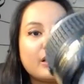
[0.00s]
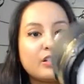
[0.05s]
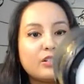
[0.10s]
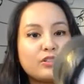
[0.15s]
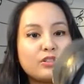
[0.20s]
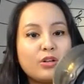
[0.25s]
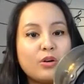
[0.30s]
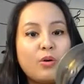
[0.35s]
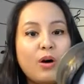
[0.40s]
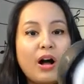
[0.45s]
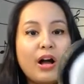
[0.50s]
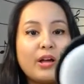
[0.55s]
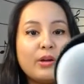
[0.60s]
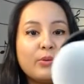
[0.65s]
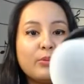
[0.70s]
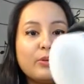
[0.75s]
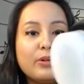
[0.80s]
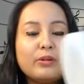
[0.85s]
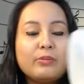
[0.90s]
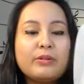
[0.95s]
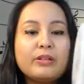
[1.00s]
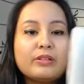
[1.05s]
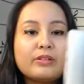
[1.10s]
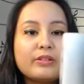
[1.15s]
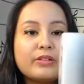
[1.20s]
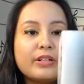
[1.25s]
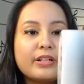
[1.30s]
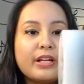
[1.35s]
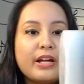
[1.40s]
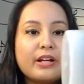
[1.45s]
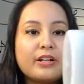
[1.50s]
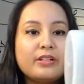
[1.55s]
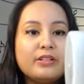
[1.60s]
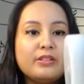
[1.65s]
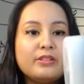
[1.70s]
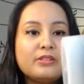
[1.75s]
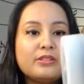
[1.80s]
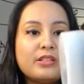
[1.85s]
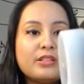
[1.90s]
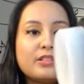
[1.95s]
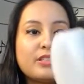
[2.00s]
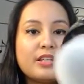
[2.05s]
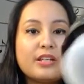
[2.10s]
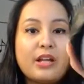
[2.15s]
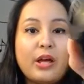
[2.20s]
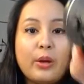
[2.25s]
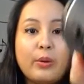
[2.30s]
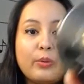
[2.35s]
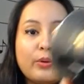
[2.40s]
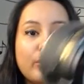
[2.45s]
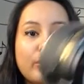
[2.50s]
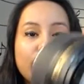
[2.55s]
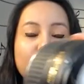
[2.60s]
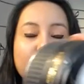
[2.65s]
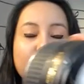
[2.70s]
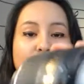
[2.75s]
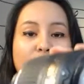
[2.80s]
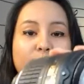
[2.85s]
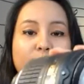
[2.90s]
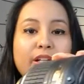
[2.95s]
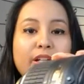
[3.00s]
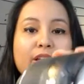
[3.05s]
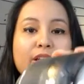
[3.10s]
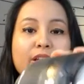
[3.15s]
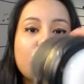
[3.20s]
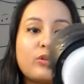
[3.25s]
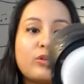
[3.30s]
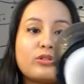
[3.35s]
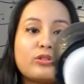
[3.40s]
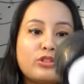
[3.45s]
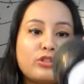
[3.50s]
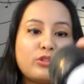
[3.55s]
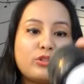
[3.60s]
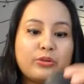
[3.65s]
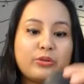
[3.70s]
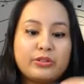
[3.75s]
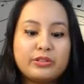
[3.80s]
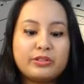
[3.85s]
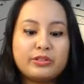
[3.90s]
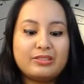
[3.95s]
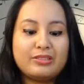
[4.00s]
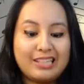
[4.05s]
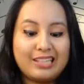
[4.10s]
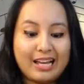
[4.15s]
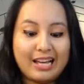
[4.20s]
so I will be learning how to use this and I will be creating more tutorials